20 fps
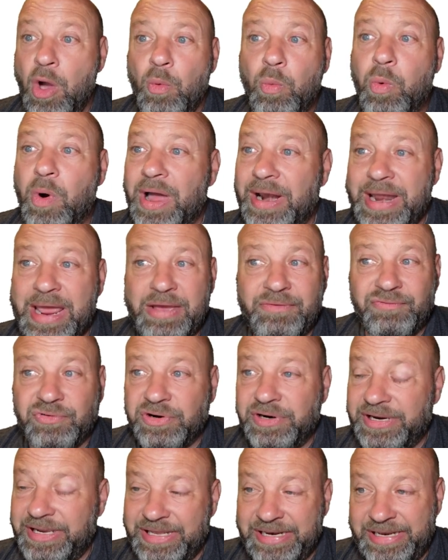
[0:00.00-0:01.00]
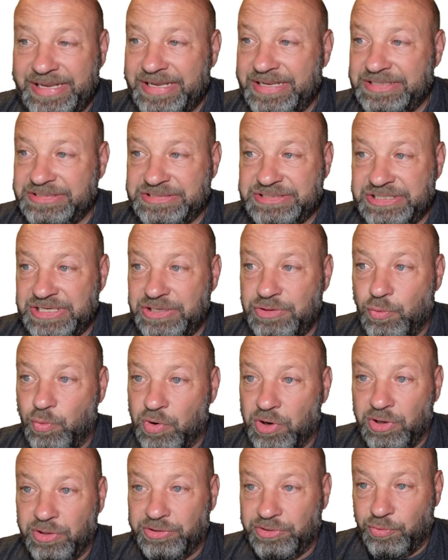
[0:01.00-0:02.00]
whatever it is in the
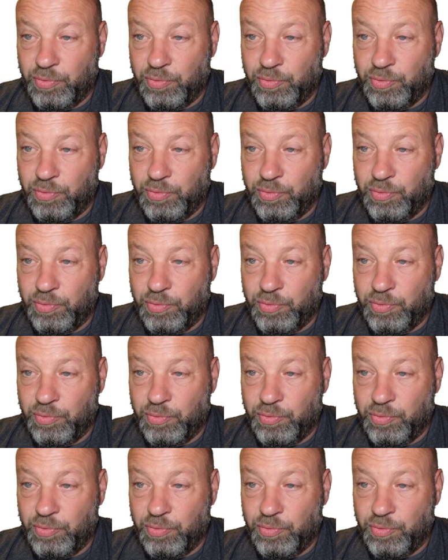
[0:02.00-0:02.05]
world,